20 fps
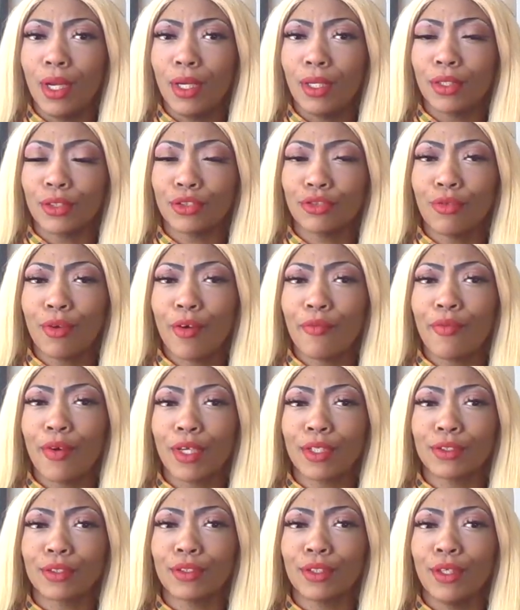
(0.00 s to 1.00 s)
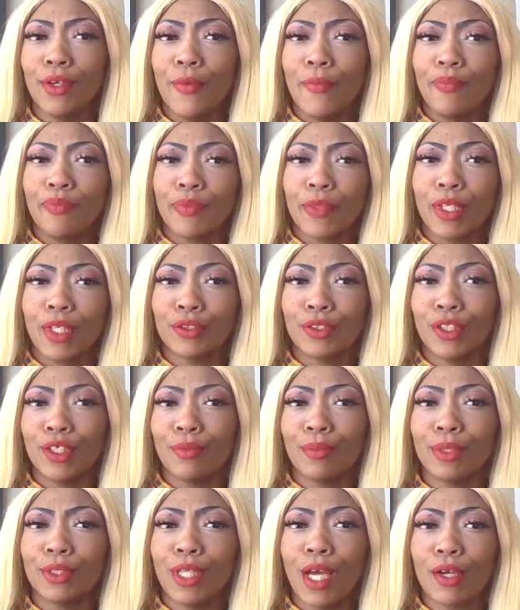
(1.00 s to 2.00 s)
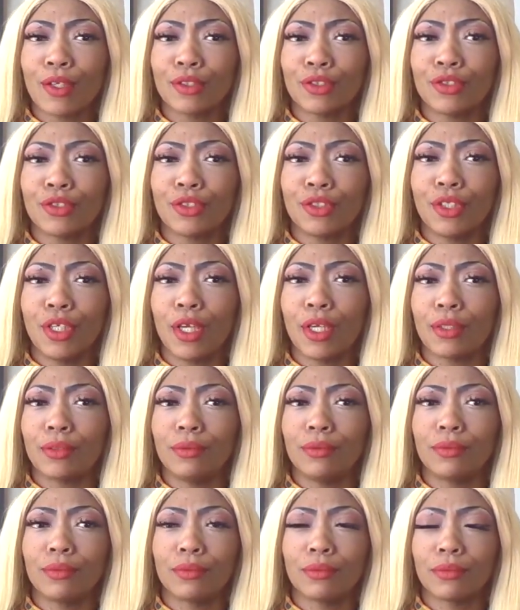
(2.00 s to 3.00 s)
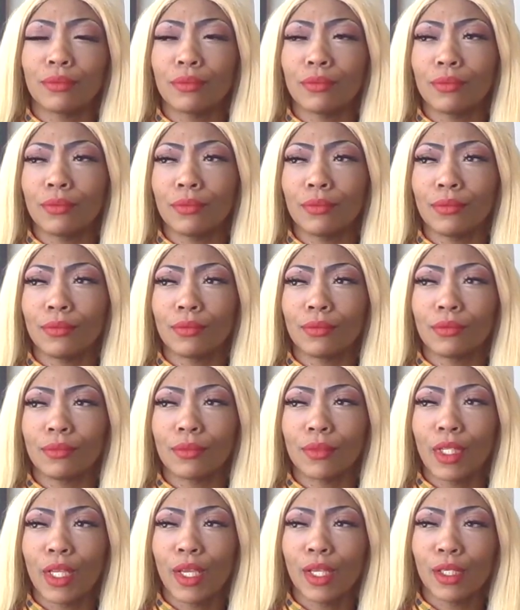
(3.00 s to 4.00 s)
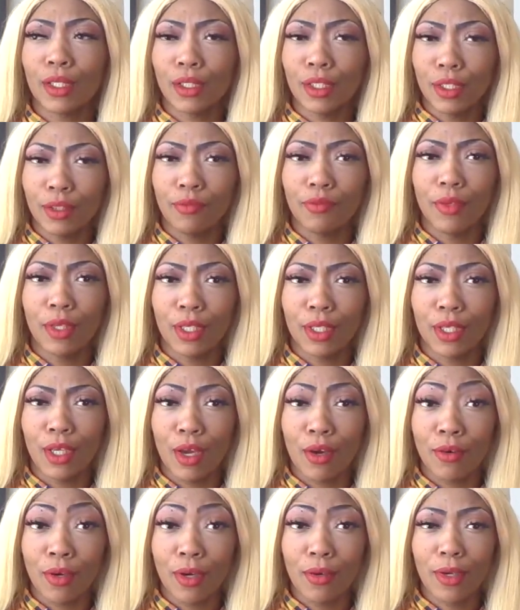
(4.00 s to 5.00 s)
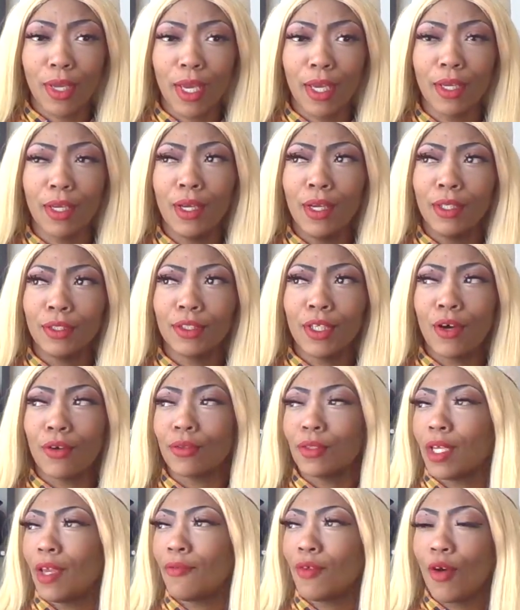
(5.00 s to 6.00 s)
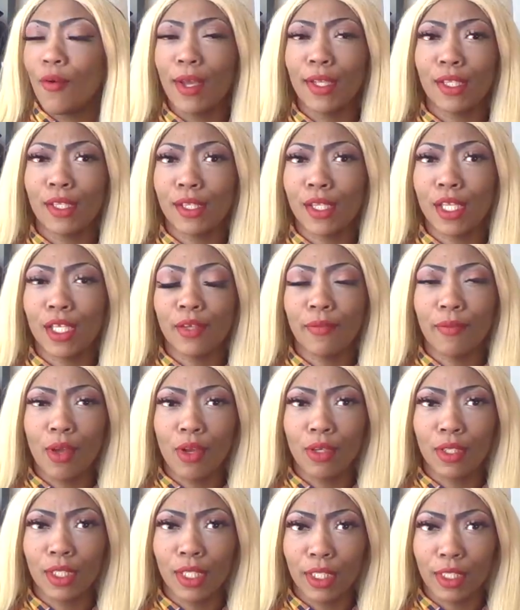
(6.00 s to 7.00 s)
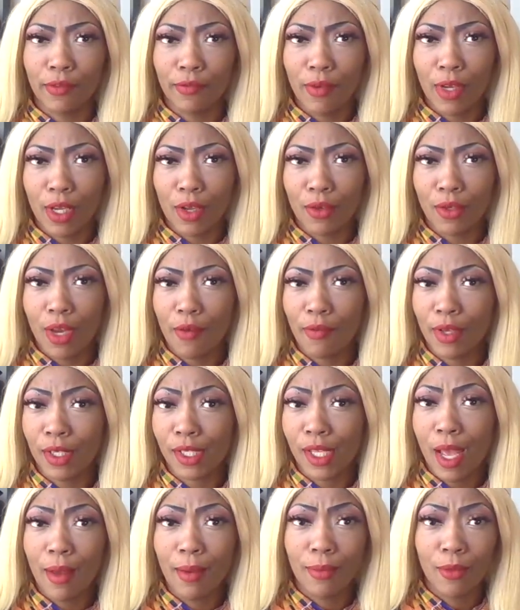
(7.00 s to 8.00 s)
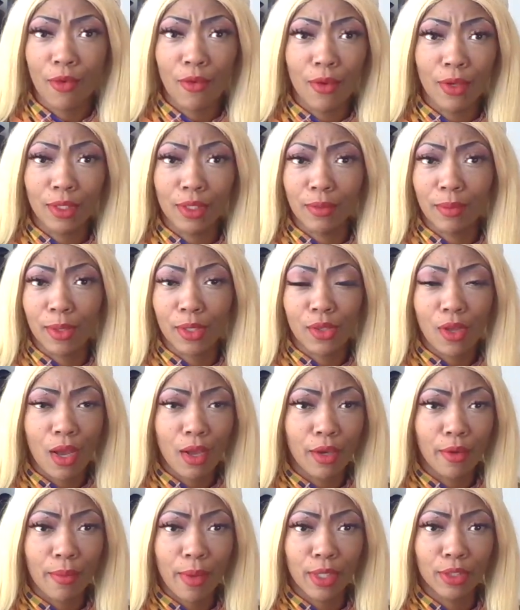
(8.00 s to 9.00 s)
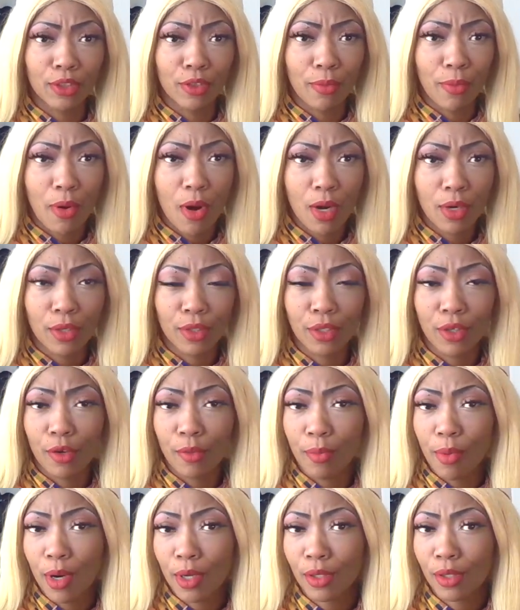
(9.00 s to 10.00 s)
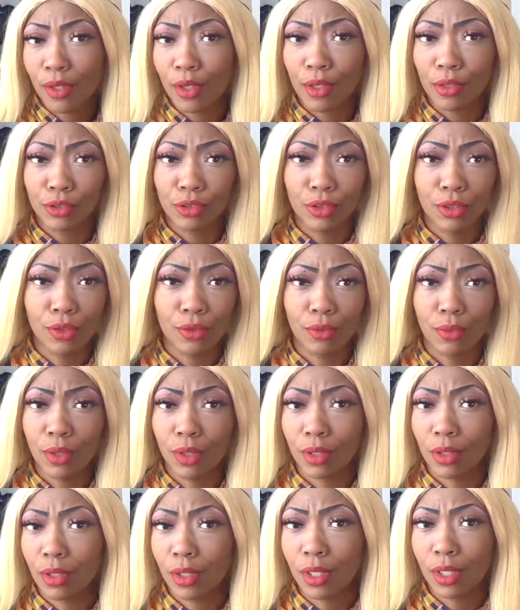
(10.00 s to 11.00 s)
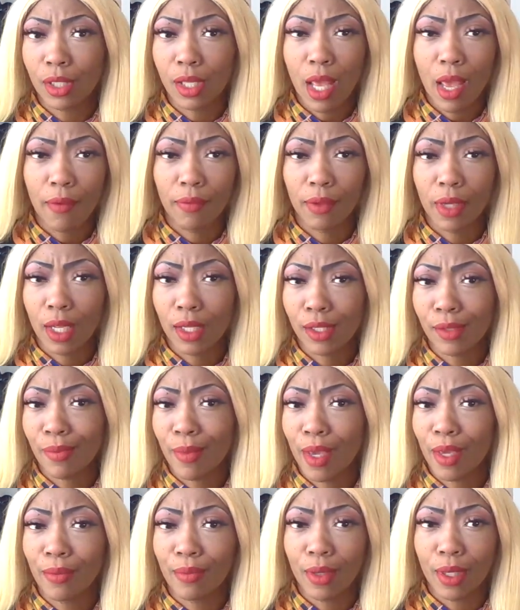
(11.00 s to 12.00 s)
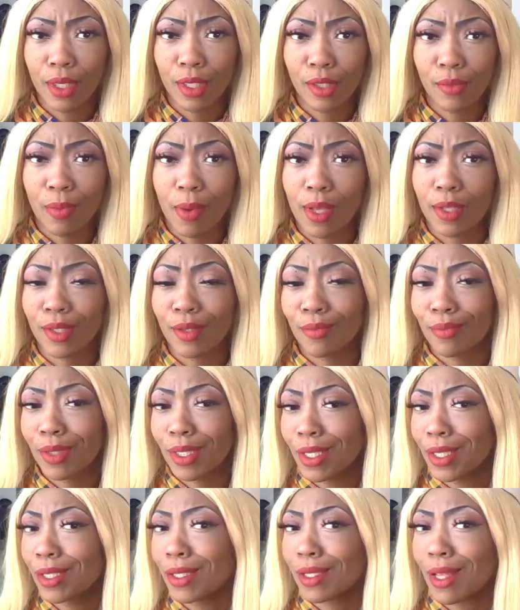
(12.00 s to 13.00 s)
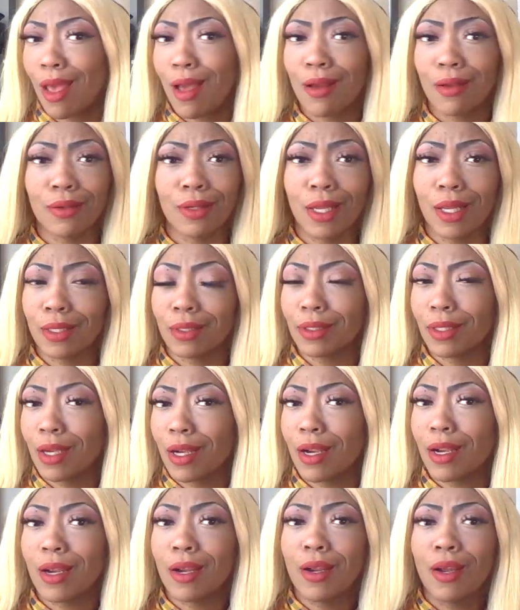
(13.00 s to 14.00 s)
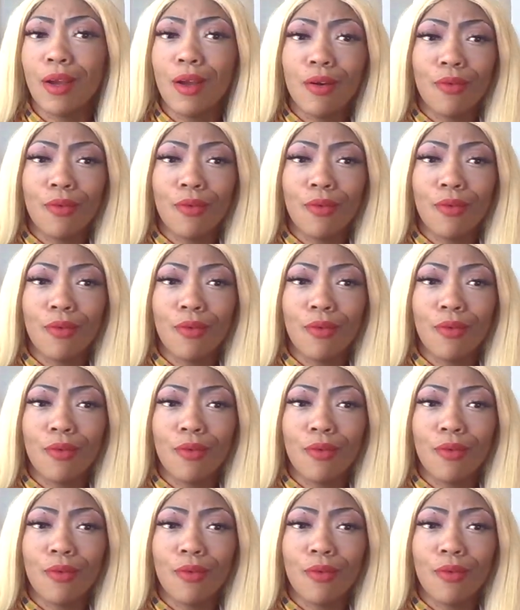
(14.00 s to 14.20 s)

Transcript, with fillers: Cause you motherfuckers still be talking shit in a good video. Okay, so if your ass is sensitive, we're gonna click the fuck on off because I'm going to be talking about your partner, your person, your shoulda, woulda, could have have nots, maybes, possiblys, all that there,